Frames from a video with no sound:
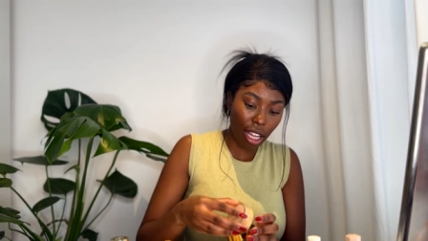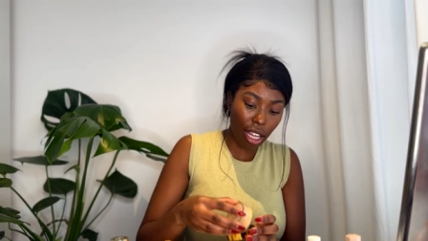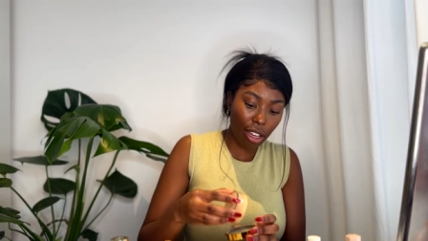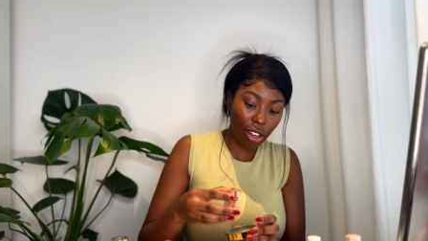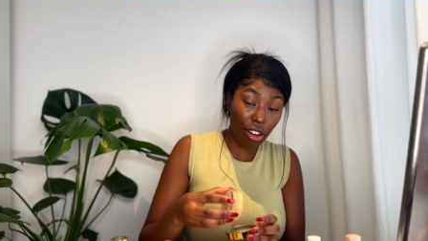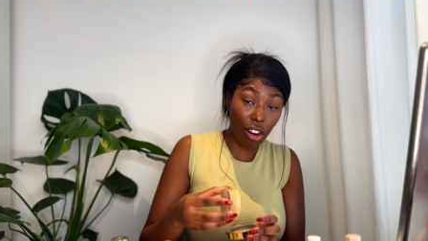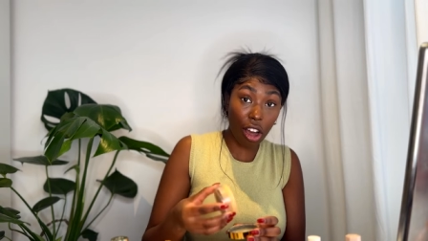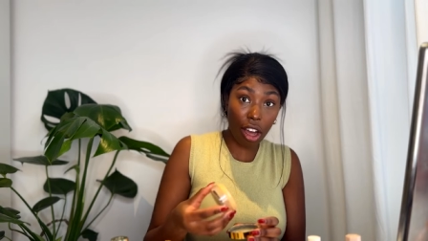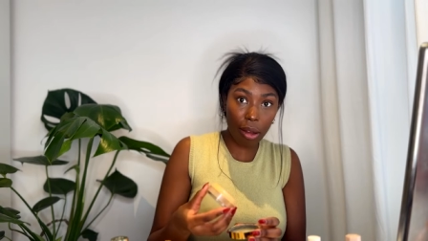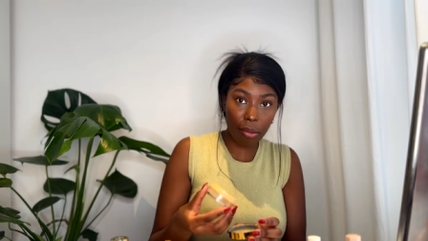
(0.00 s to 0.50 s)

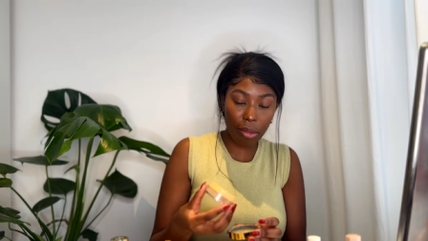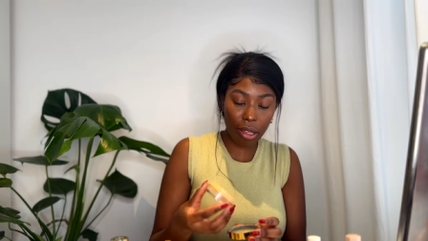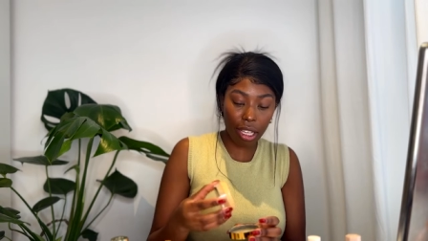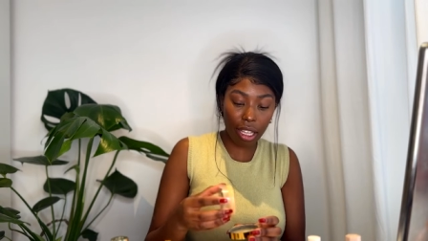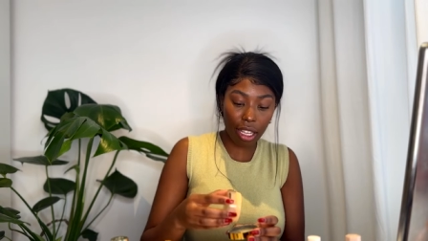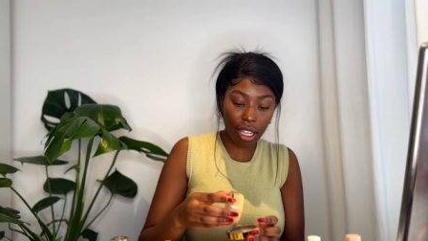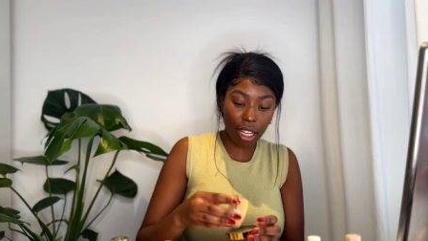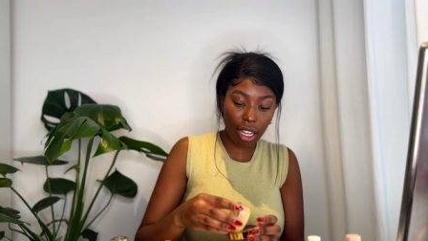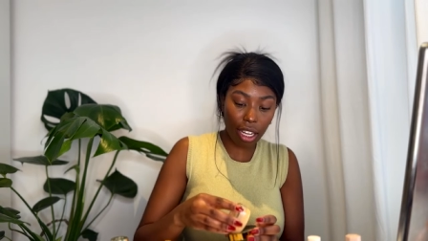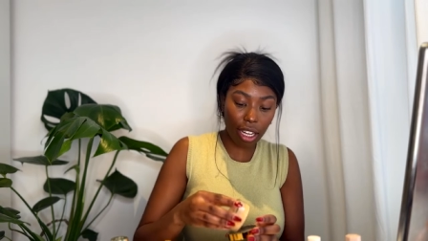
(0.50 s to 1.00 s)
not
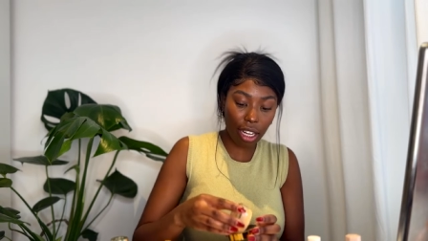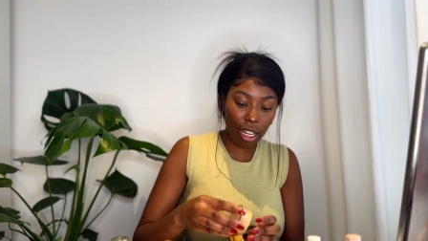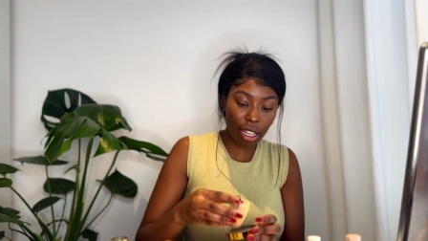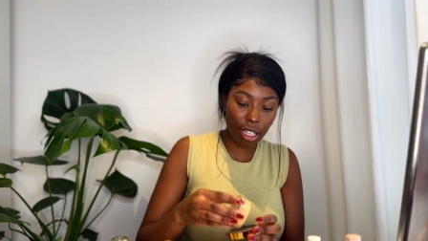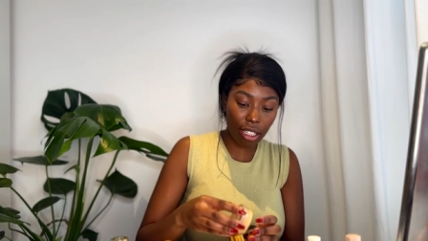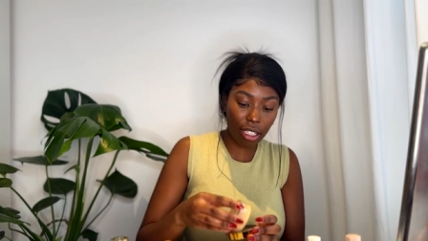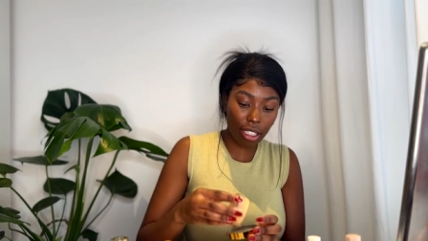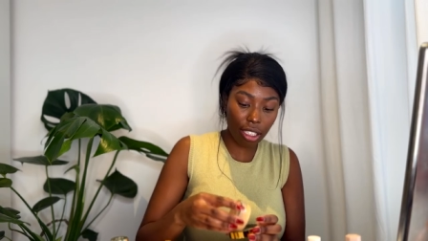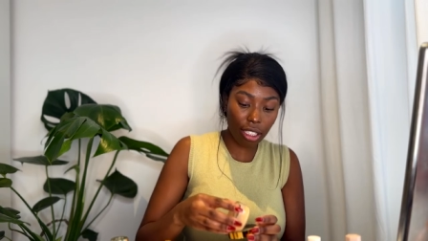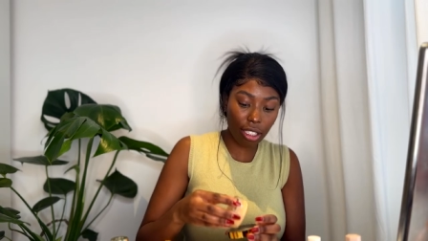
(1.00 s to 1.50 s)
being here.
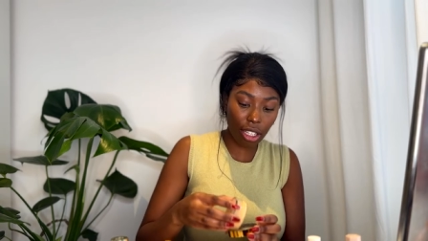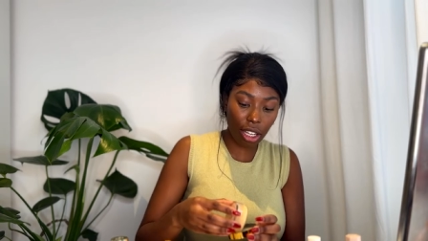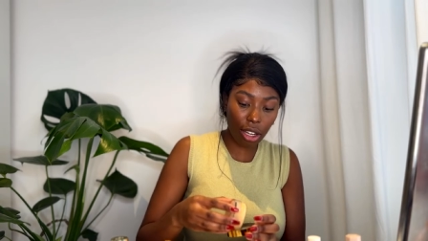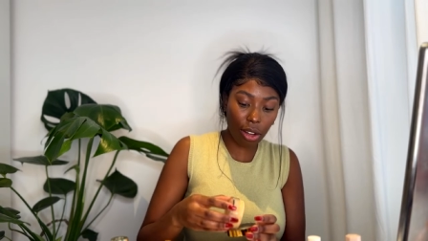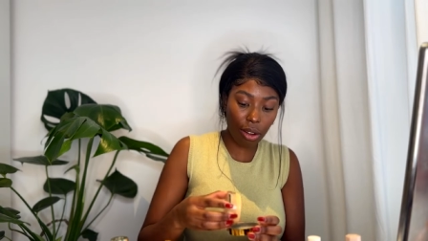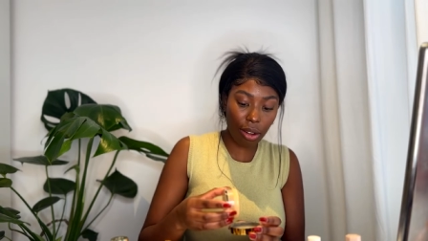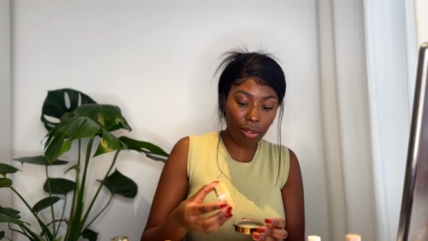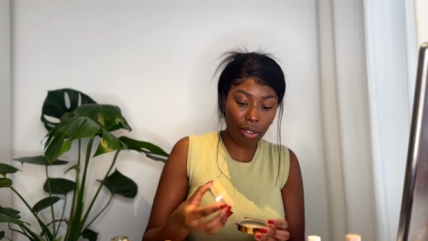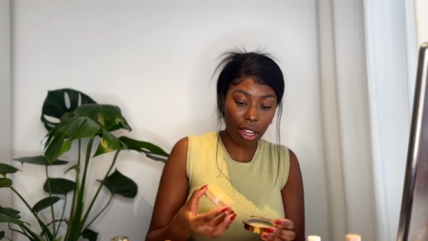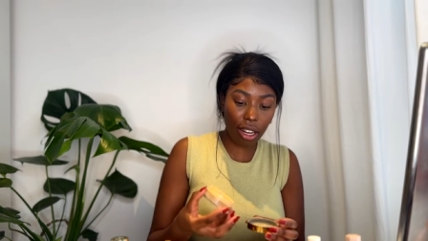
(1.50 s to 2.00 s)
So
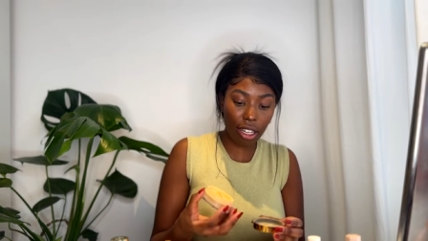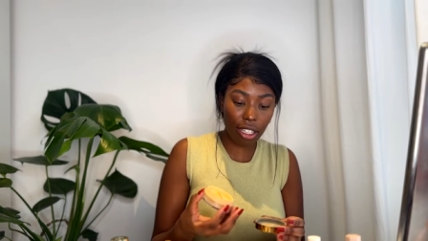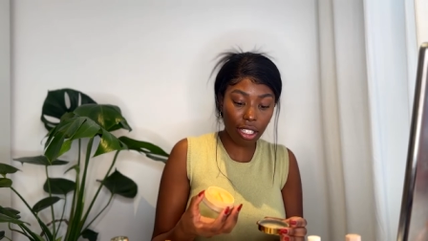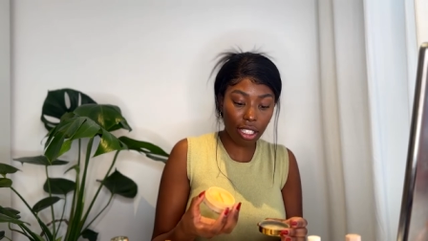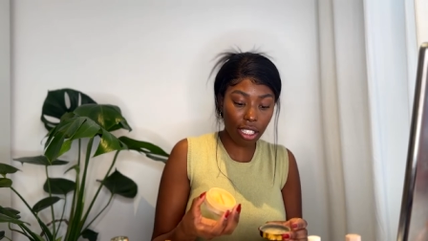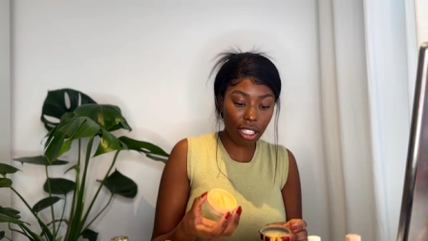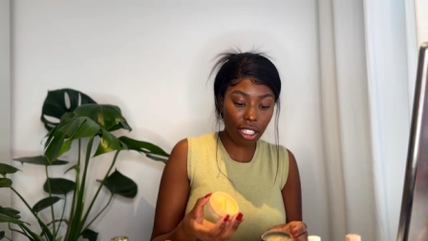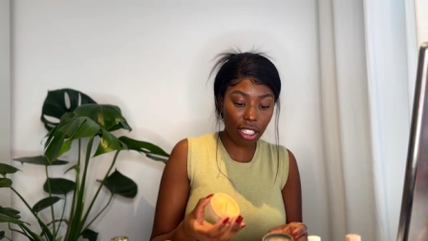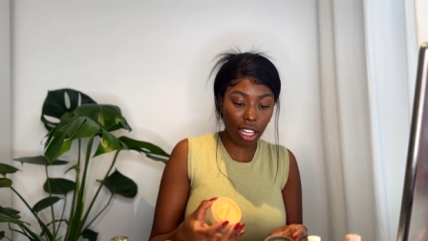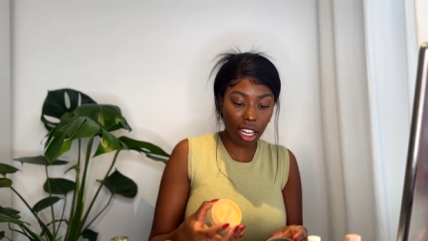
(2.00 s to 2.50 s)
I've kind of
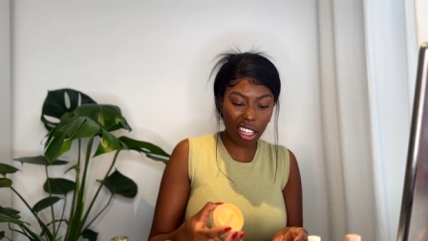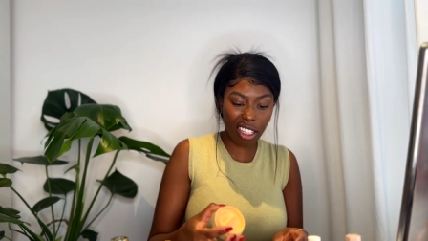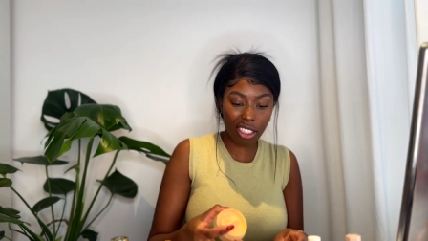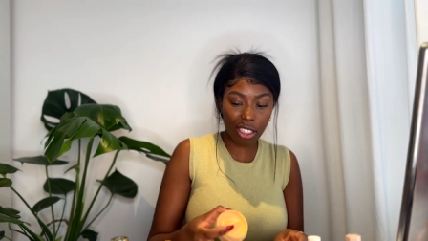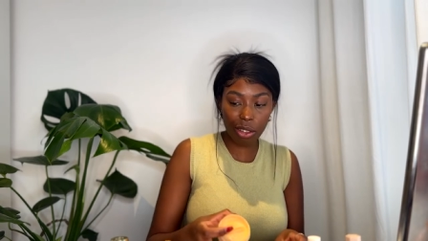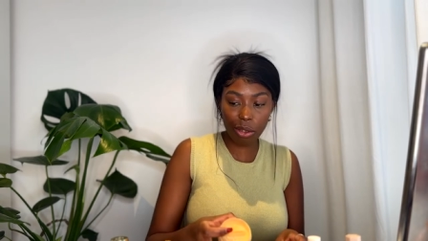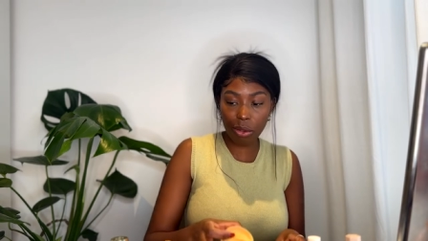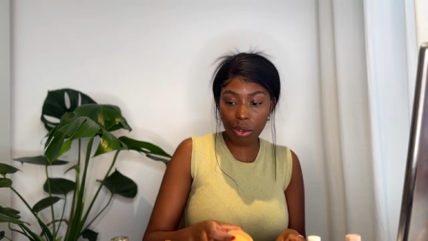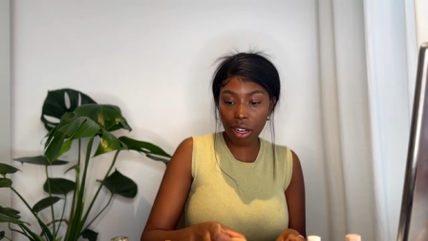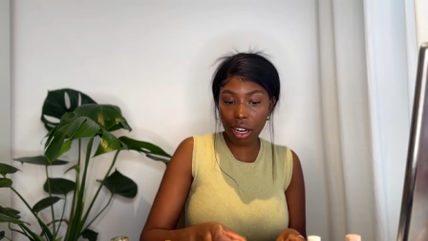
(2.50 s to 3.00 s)
just stuck
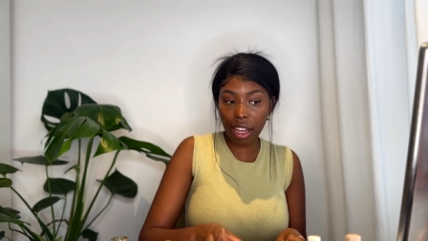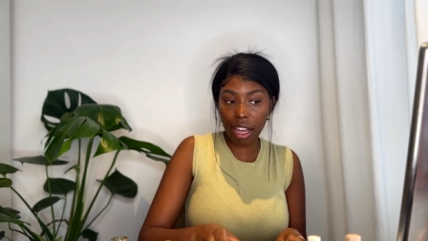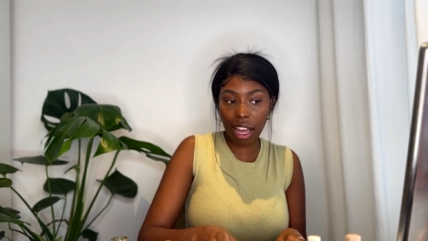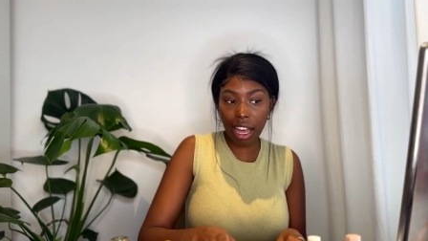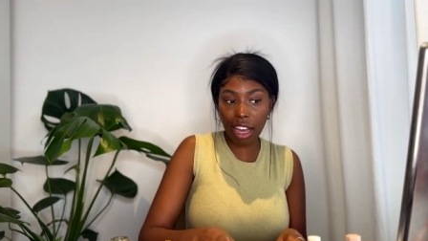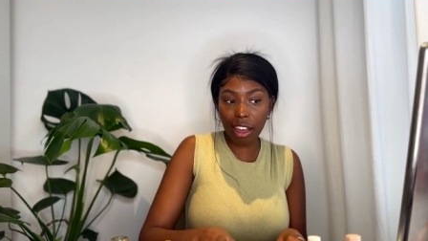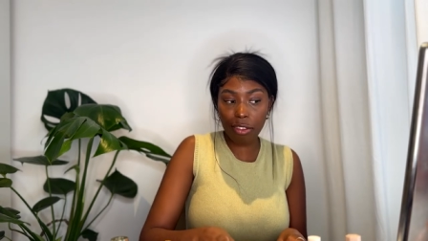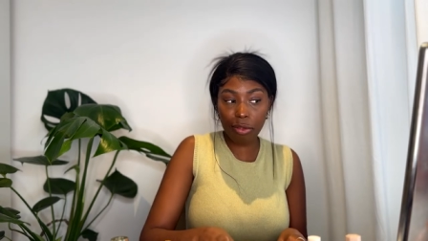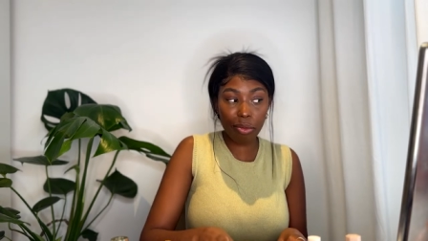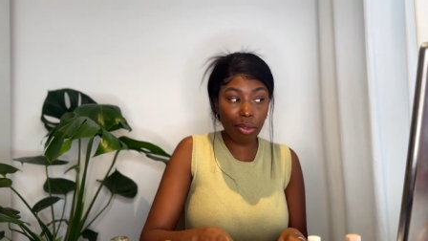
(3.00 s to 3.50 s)
to what I have.